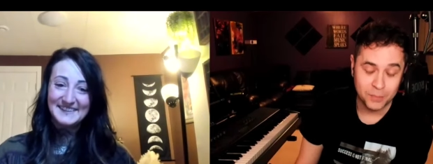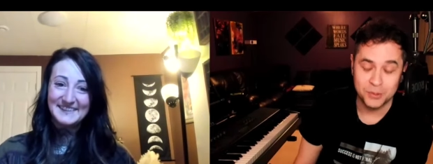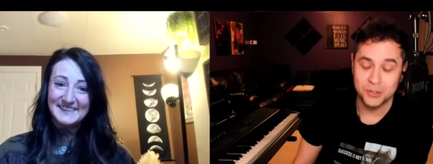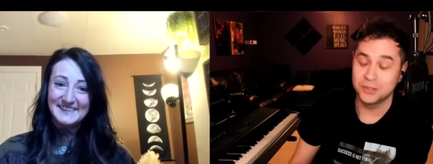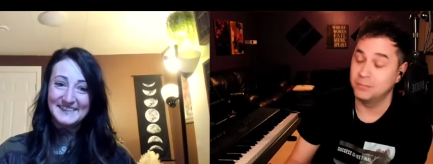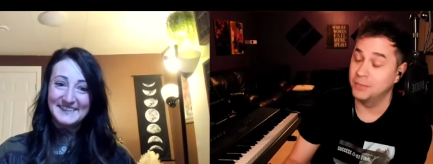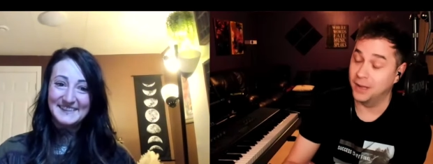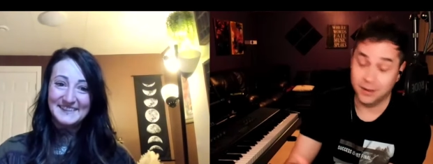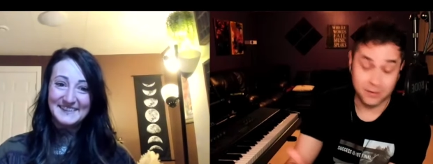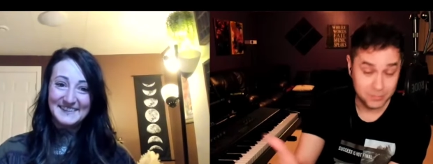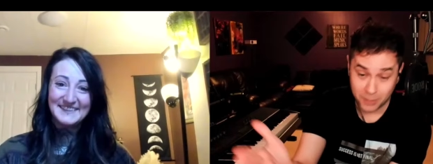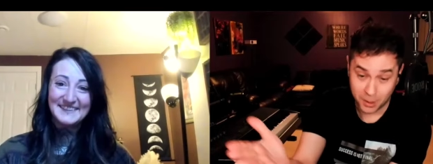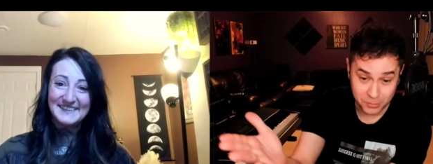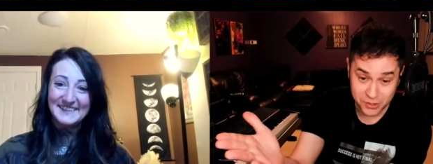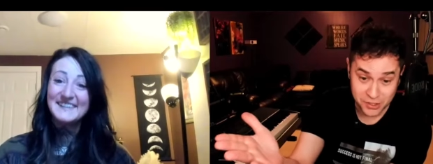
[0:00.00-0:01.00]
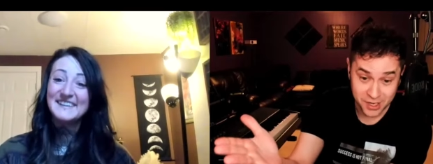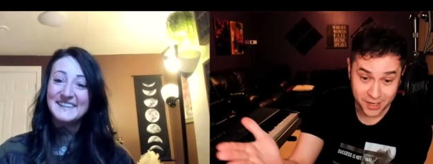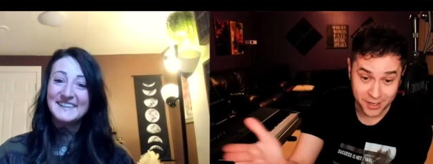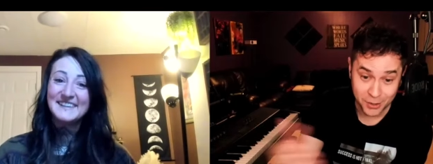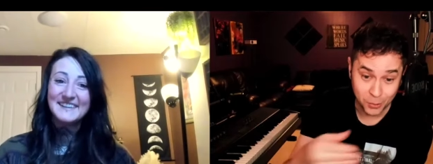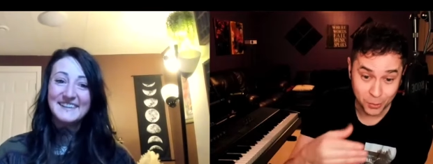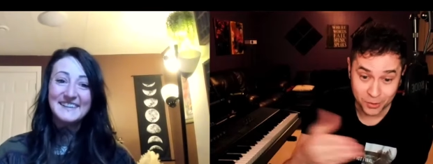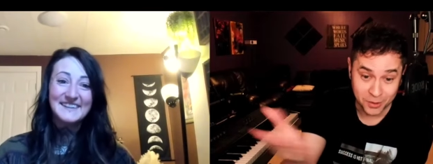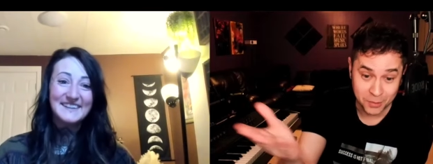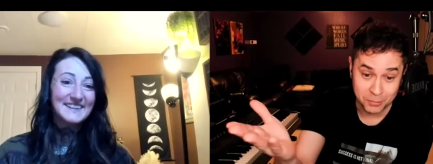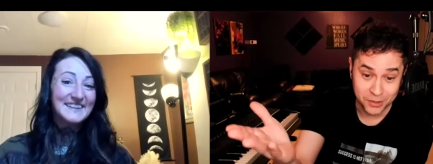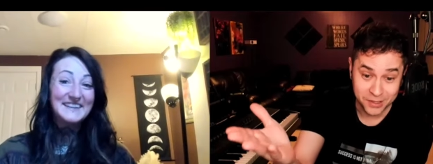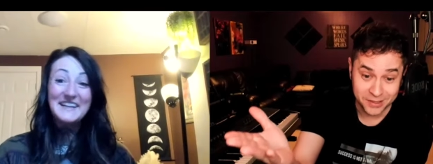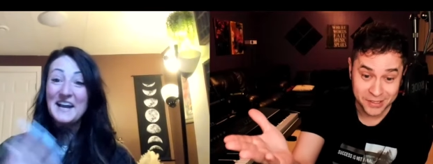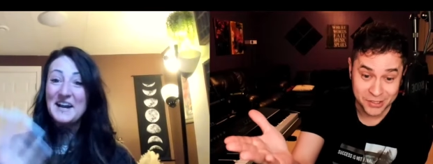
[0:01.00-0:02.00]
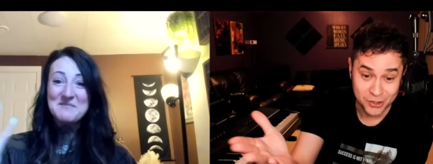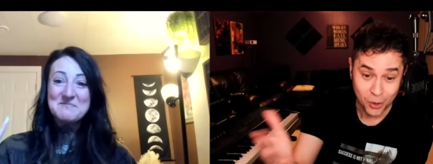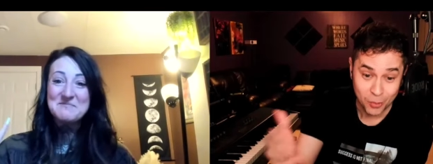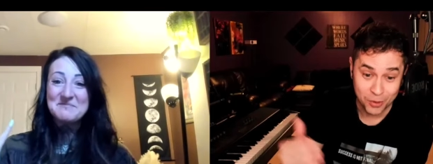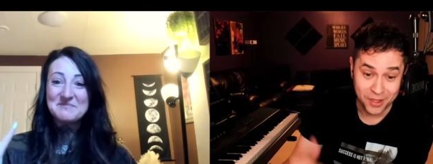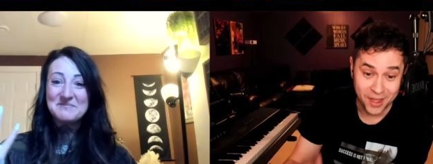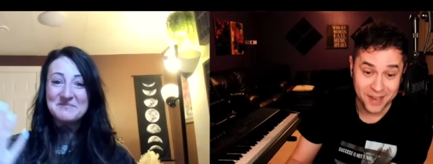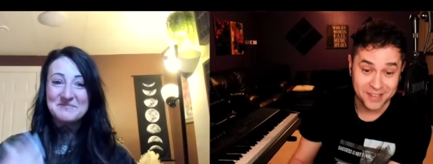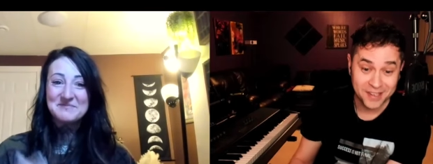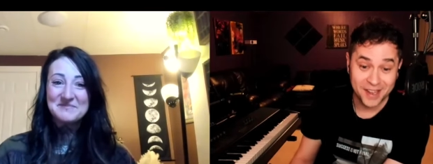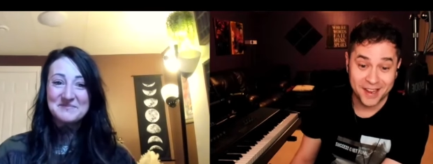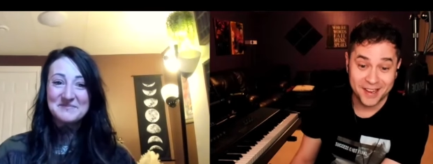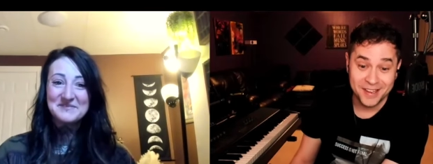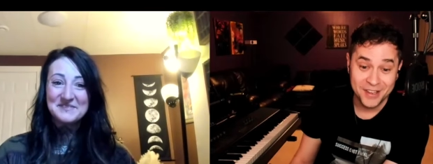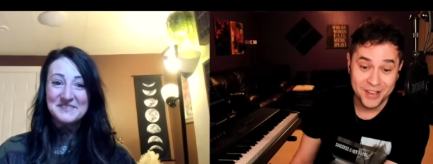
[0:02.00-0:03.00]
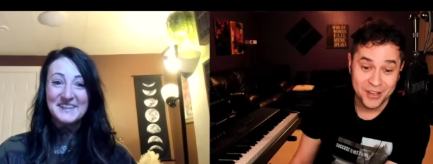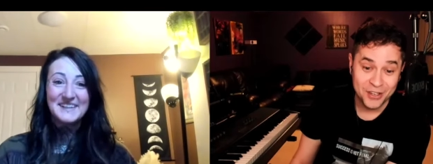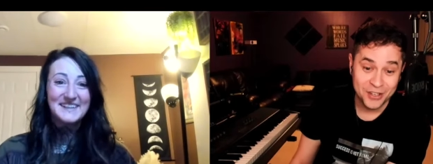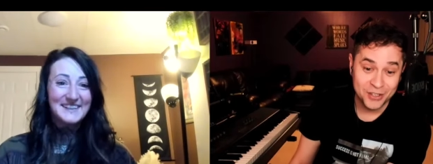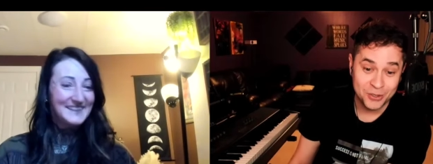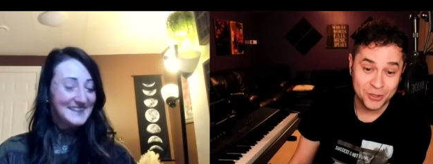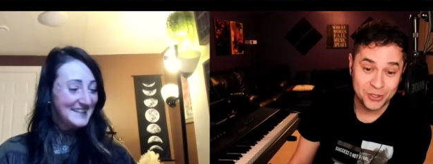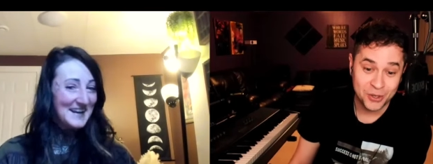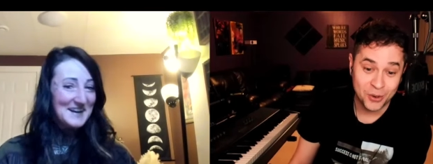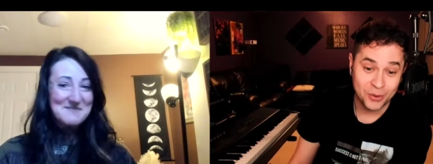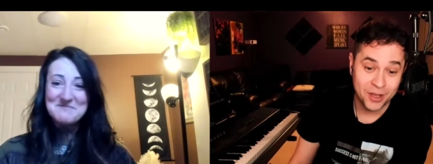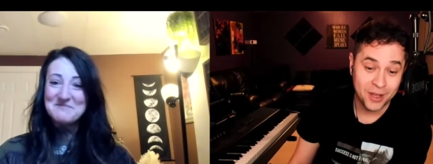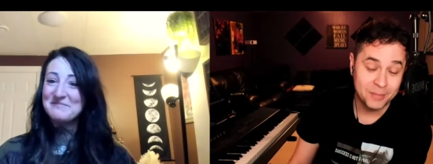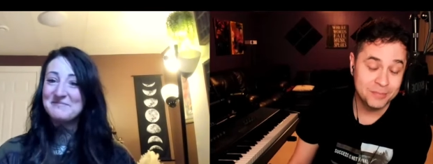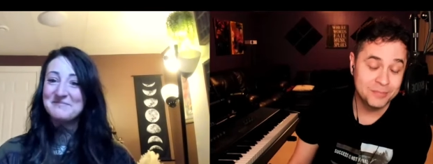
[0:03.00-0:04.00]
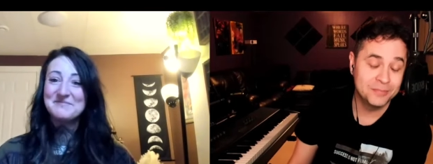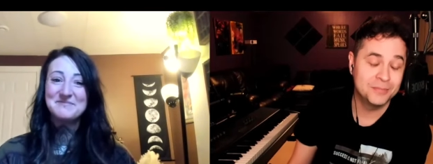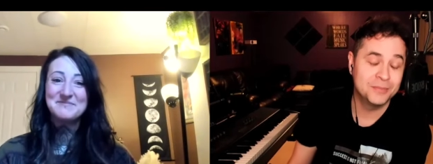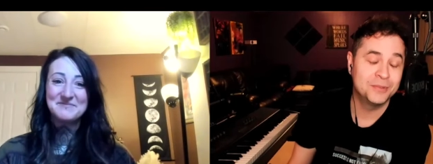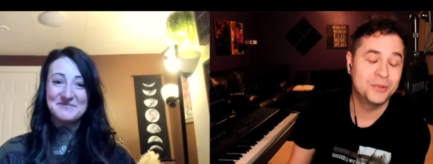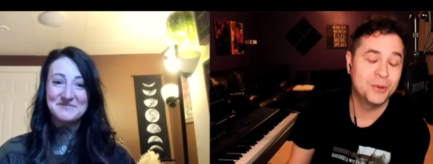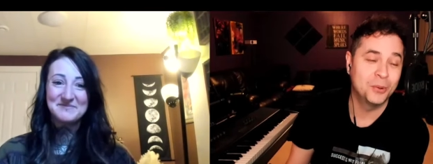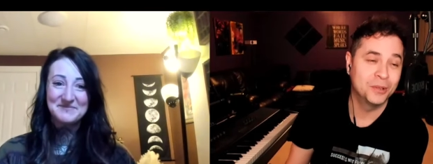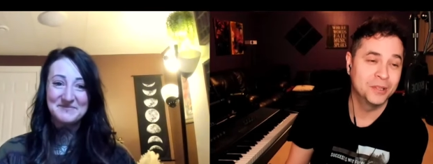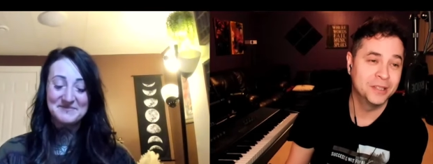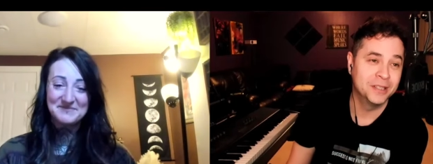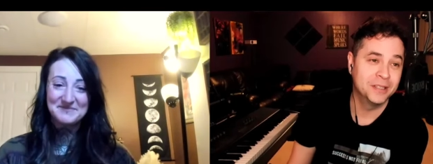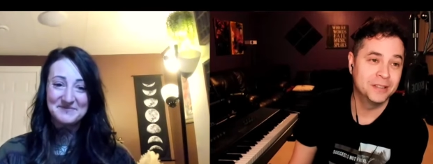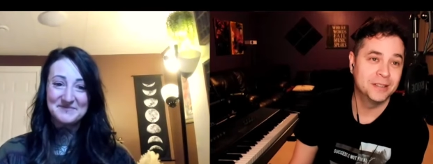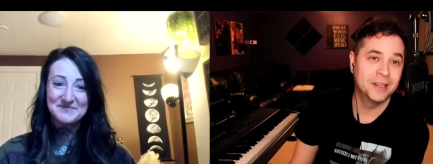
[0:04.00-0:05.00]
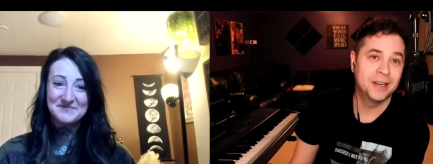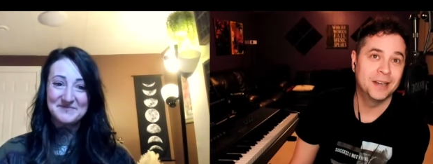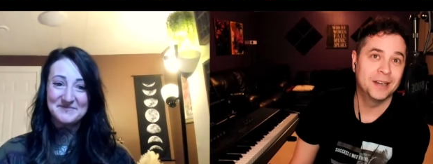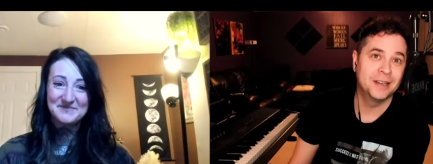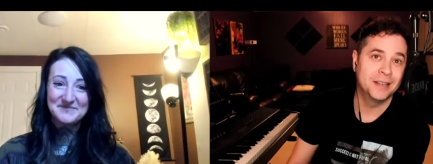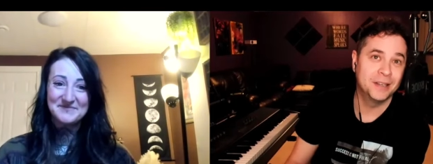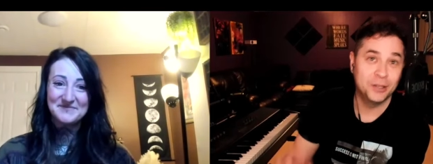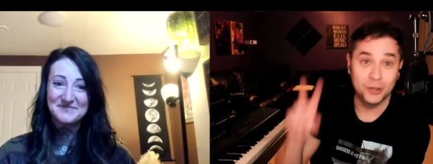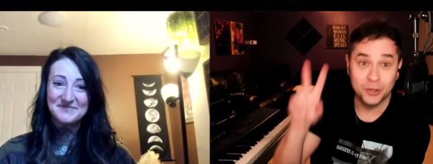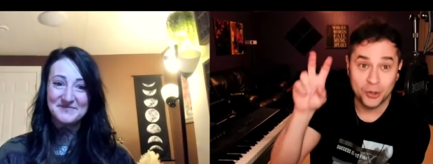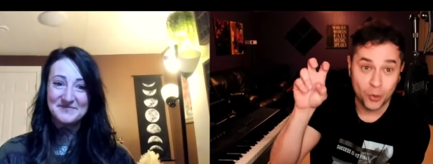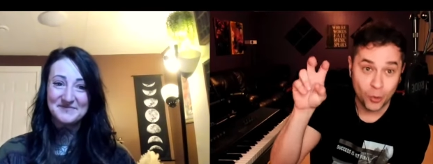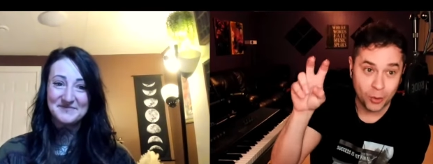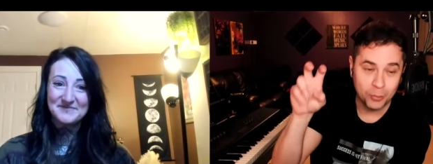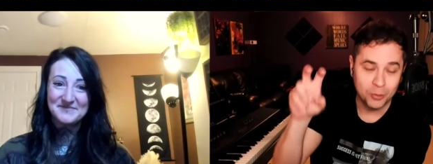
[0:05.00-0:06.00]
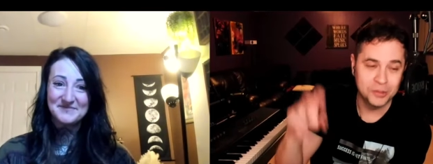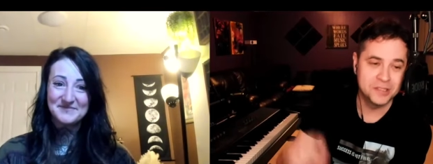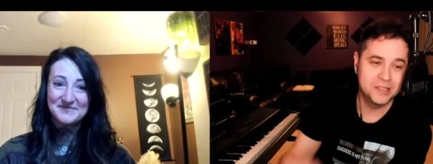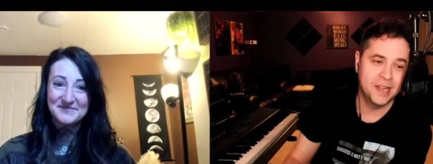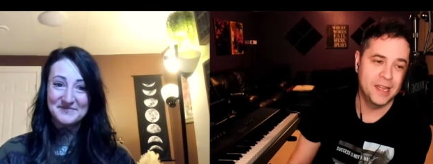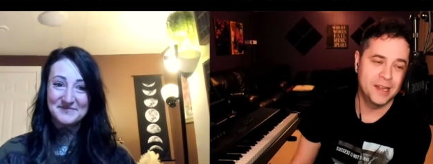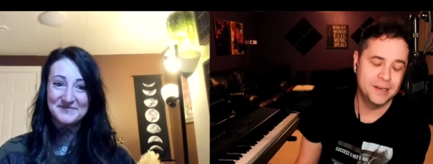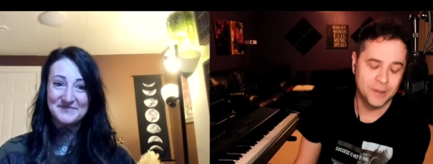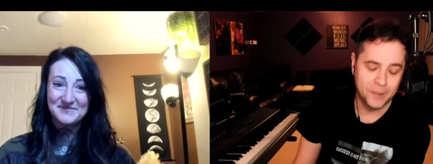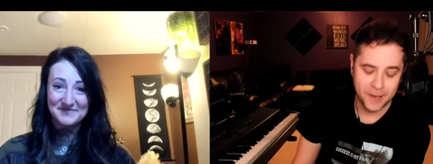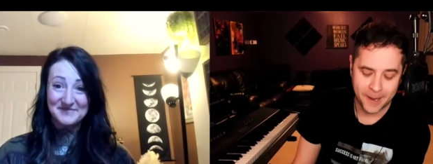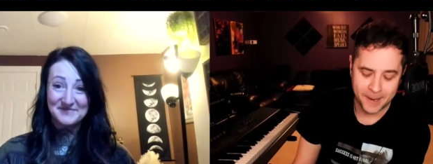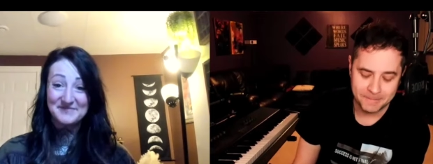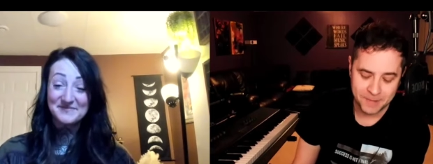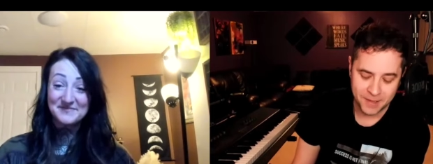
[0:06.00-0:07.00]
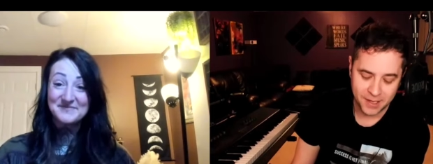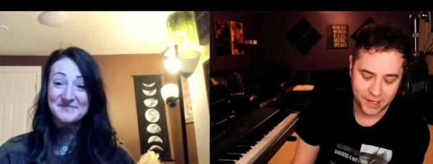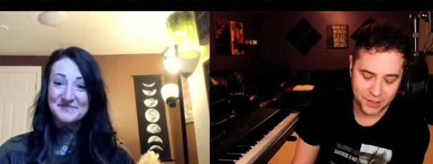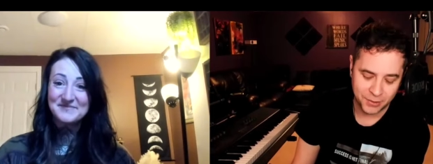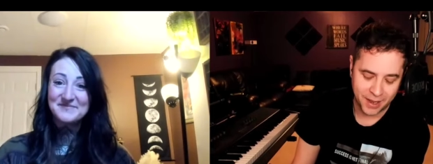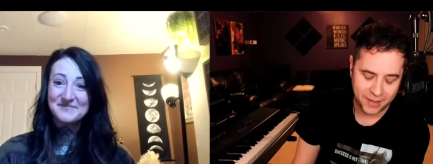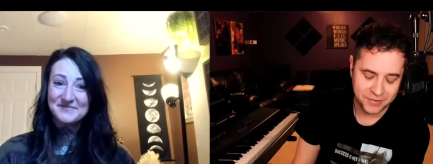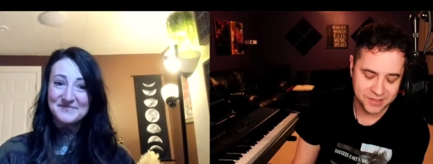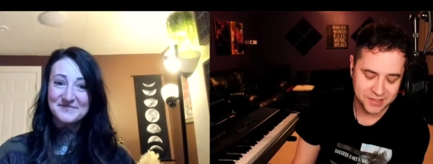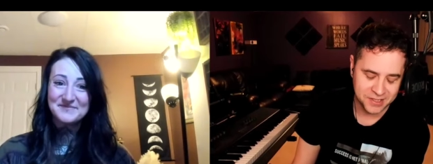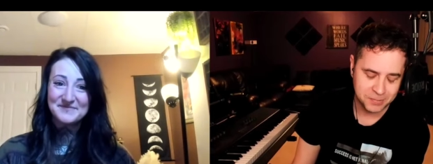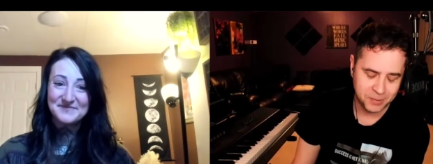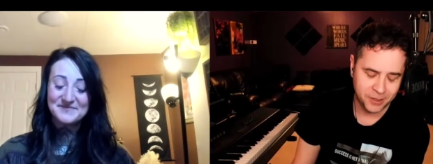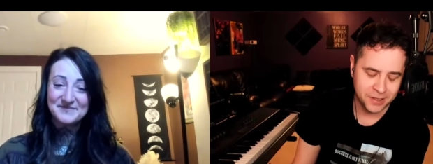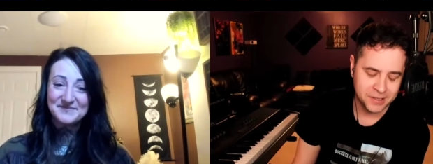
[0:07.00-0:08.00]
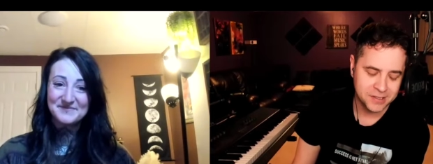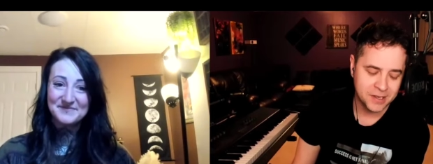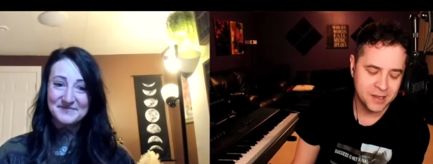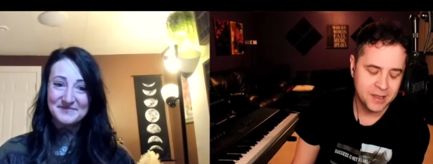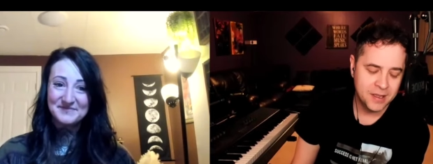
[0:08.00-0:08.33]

Speaker 1: I'm just making, I'm seeing you were completely yeah. sober that day. You yeah. showed up totally uh, in your normal state. Okay. And you had this experience.